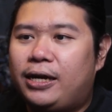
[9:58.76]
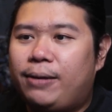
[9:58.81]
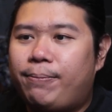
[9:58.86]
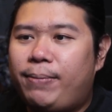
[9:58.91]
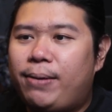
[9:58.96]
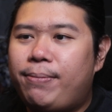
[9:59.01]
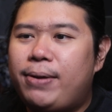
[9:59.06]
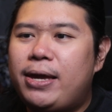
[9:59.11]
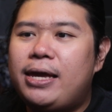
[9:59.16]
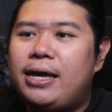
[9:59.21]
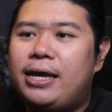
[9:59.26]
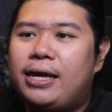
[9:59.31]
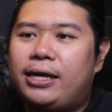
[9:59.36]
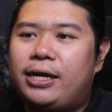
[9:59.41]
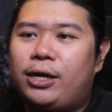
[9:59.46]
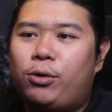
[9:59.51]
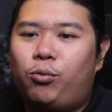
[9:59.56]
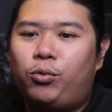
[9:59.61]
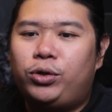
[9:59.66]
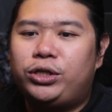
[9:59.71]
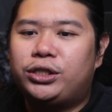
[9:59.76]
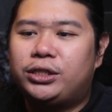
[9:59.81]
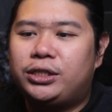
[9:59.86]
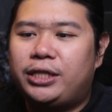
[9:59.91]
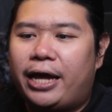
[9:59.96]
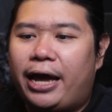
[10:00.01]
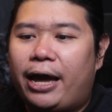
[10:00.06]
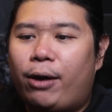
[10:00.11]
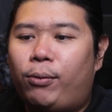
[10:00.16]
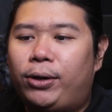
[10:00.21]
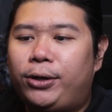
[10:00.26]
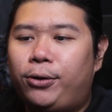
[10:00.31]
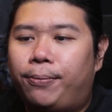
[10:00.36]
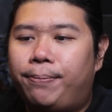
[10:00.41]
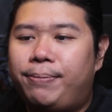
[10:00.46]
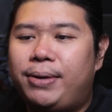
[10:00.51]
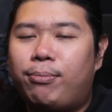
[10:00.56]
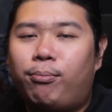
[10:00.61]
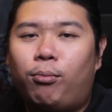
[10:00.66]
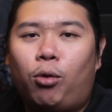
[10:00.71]
Maybe he wishes that I want to
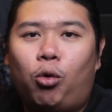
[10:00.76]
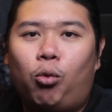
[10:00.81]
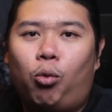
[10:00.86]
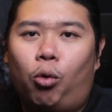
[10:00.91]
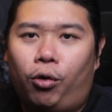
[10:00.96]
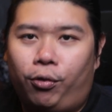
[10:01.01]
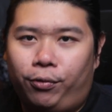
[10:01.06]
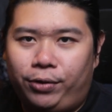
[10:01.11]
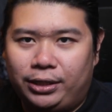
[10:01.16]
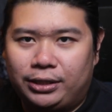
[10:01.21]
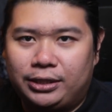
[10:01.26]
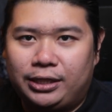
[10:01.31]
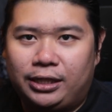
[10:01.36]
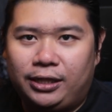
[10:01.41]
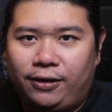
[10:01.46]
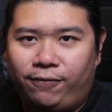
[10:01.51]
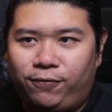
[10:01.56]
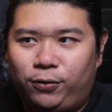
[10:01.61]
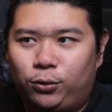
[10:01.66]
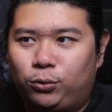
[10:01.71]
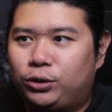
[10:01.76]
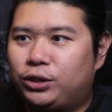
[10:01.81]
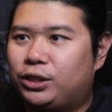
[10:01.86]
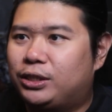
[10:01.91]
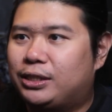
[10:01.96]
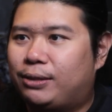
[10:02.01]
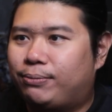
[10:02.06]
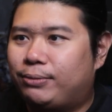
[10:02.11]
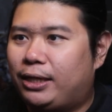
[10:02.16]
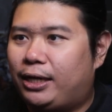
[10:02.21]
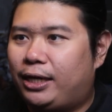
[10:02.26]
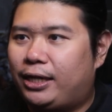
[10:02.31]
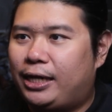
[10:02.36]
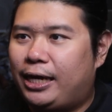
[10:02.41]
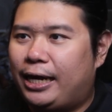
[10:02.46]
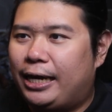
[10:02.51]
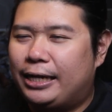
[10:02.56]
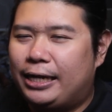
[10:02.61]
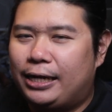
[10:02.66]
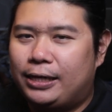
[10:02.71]
meet more warriors in the future, something like
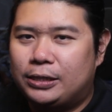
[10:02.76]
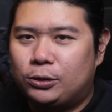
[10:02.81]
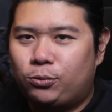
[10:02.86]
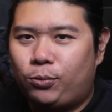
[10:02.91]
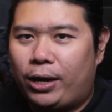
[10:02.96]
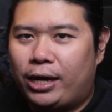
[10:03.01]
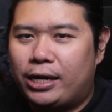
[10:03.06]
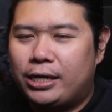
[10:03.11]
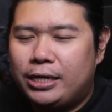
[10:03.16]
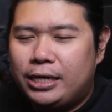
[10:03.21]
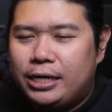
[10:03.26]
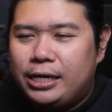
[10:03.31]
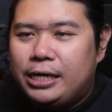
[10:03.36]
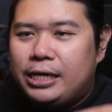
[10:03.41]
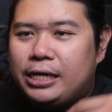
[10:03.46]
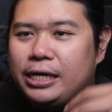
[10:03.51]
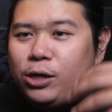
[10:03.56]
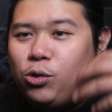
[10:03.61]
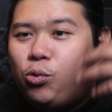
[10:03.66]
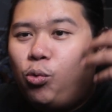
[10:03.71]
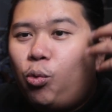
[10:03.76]
that. And that is why he